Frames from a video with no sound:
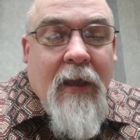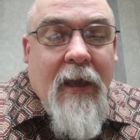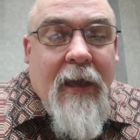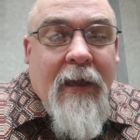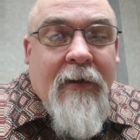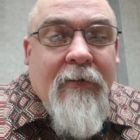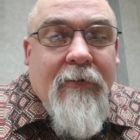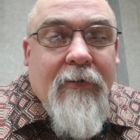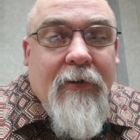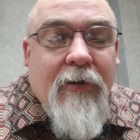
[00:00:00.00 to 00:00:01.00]
And
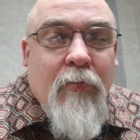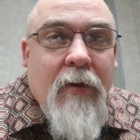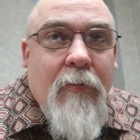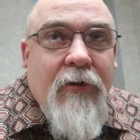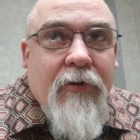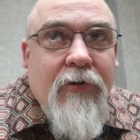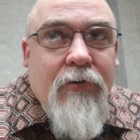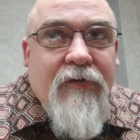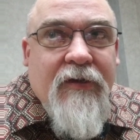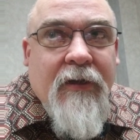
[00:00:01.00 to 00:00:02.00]
maybe you're
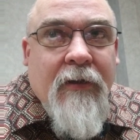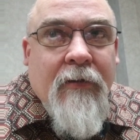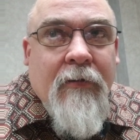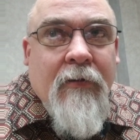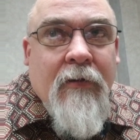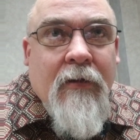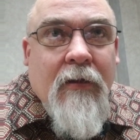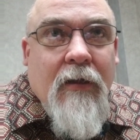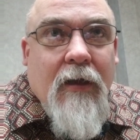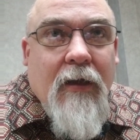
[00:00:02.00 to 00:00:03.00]
using
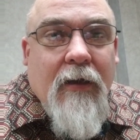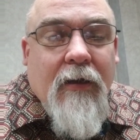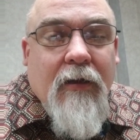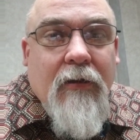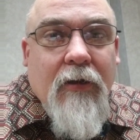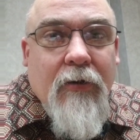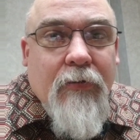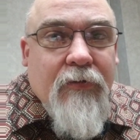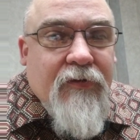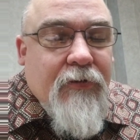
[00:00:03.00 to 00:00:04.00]

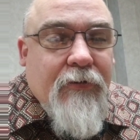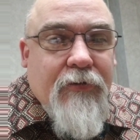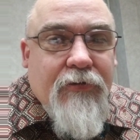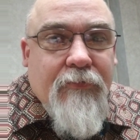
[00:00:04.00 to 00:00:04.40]
clothes or